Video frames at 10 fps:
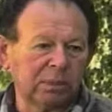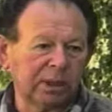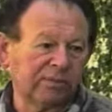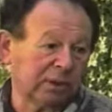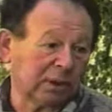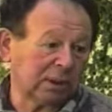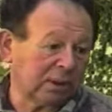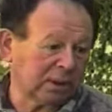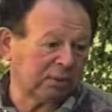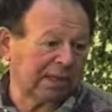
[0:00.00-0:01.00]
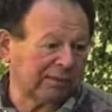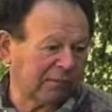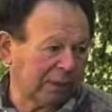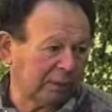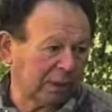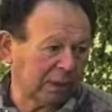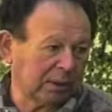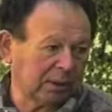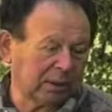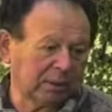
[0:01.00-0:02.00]
believe that, at least in my family,
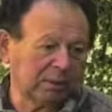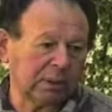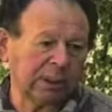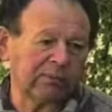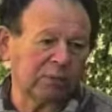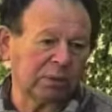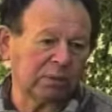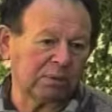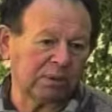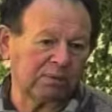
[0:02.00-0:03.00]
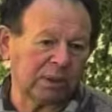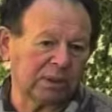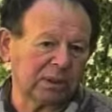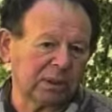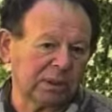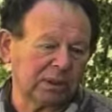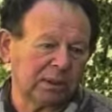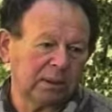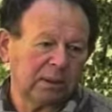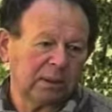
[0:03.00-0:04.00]
we'll have problems of that kind.
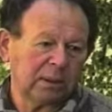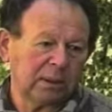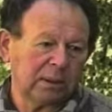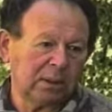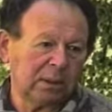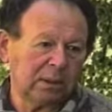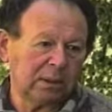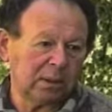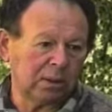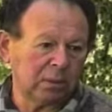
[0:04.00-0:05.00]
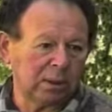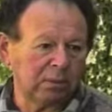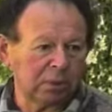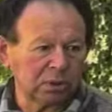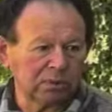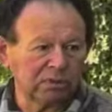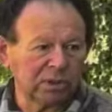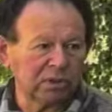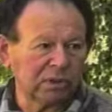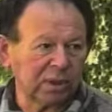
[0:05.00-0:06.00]
And knowing most of the
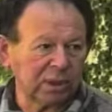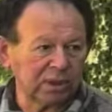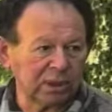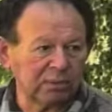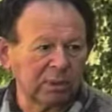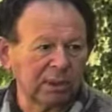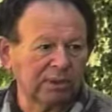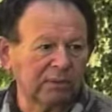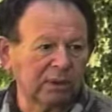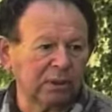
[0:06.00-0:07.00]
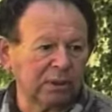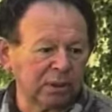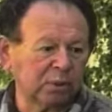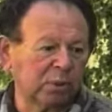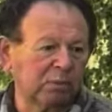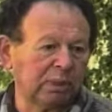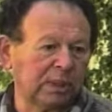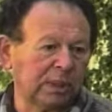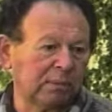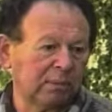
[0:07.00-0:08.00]
Israelis, I believe that this will
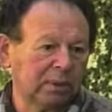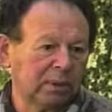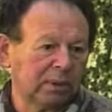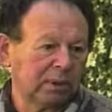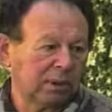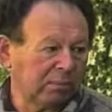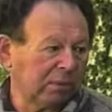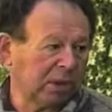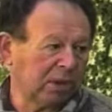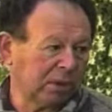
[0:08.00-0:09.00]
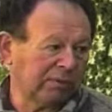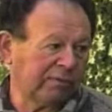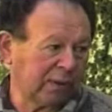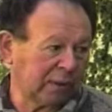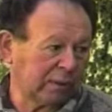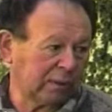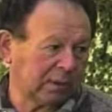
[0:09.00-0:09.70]
become the major effect